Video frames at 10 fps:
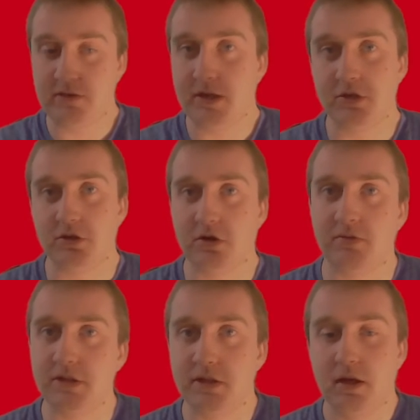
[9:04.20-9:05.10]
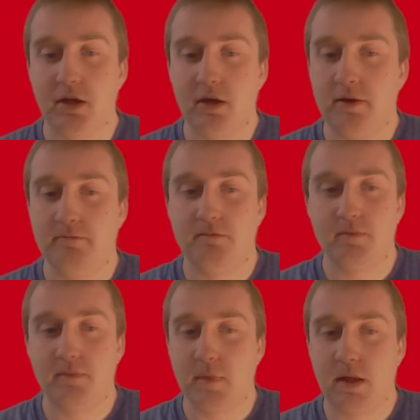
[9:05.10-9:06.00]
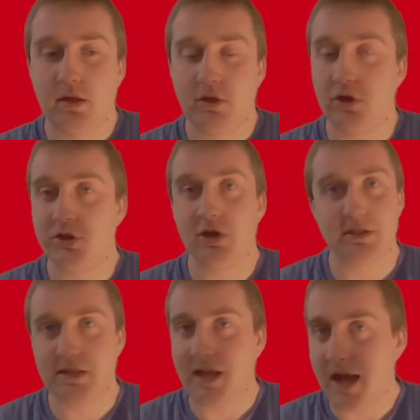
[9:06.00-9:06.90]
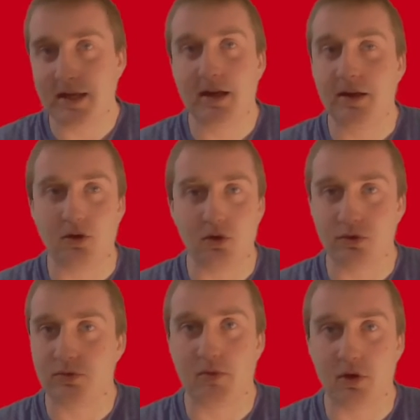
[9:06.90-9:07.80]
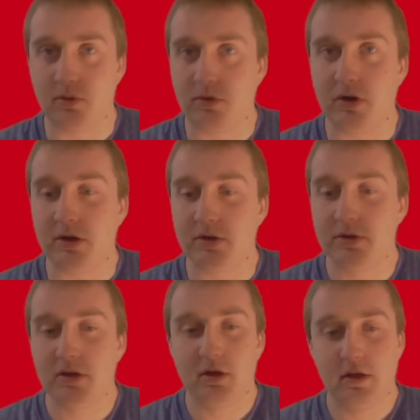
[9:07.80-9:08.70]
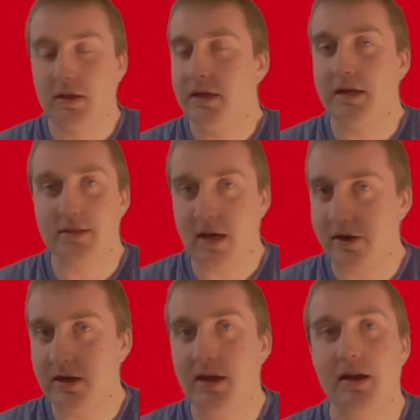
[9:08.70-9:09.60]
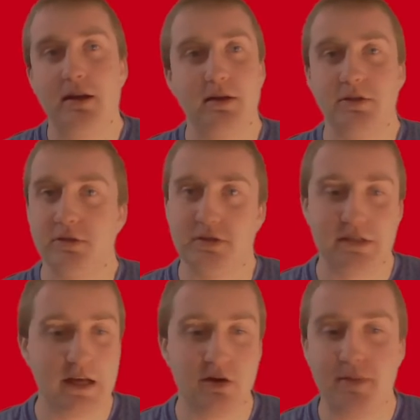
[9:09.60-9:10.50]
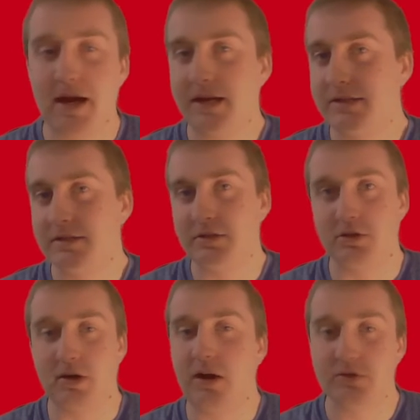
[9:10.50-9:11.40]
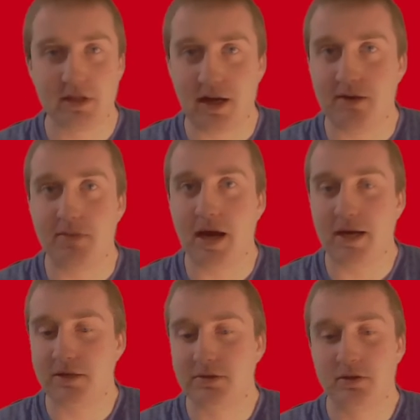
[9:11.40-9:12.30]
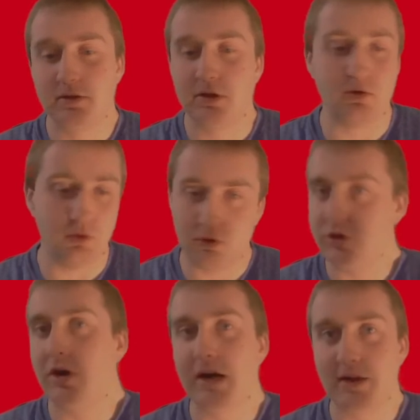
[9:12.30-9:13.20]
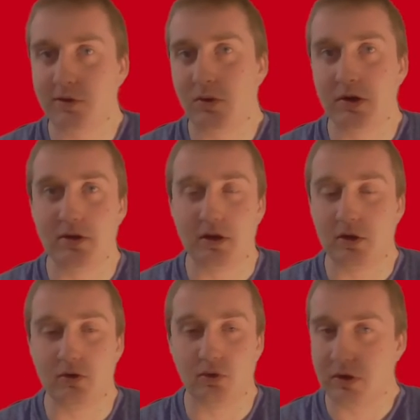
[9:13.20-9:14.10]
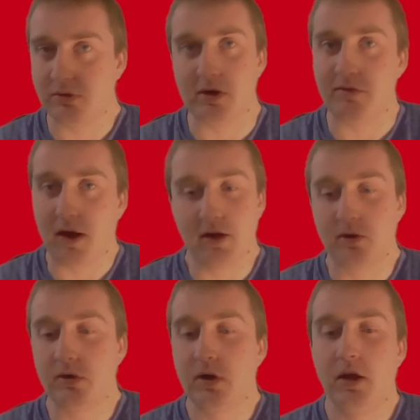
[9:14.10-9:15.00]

major tournaments, you're just not getting goals from other players. It's Harry Kane, it's your center backs, it's your outside backs. You know, Luke Shaw got the one in the Euro 2020 final.